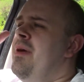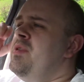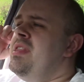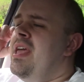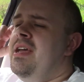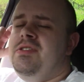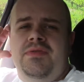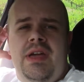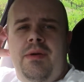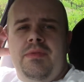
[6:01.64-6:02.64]
but in the case
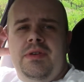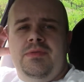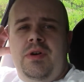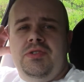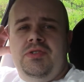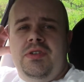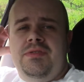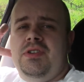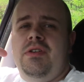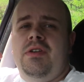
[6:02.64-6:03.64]
of the app that Welsh
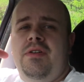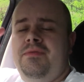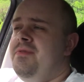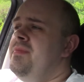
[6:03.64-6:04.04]
Drive showed off,